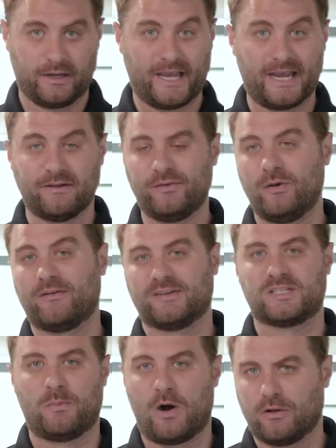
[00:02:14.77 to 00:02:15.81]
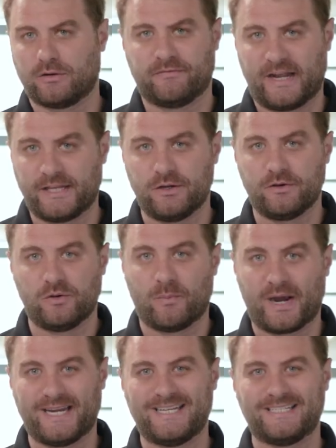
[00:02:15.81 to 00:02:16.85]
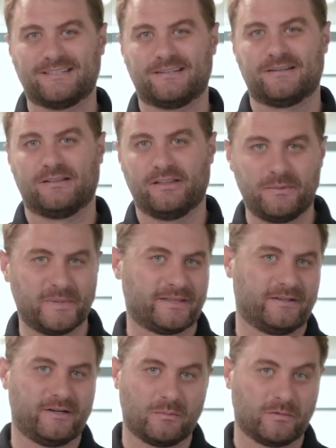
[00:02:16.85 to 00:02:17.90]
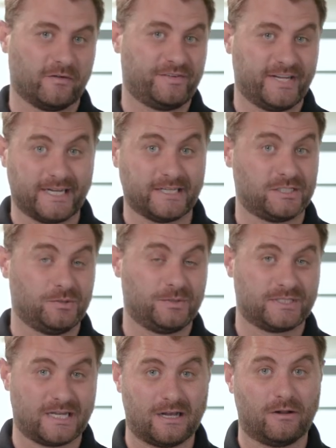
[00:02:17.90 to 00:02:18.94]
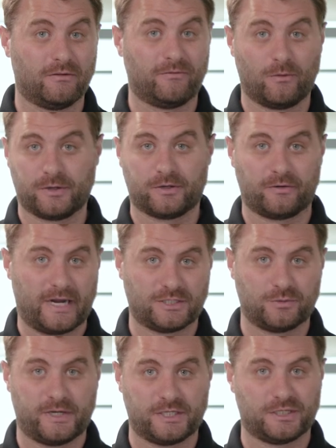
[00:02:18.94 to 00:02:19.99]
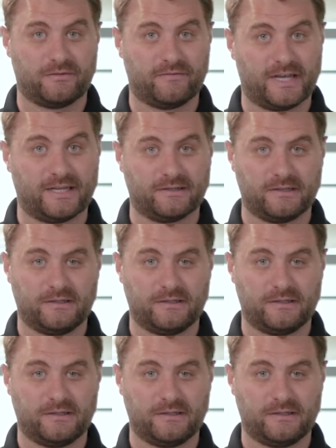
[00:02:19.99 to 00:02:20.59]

Again, if you have a smaller venue, you might need to limit the number of tickets you sell for your graduation event.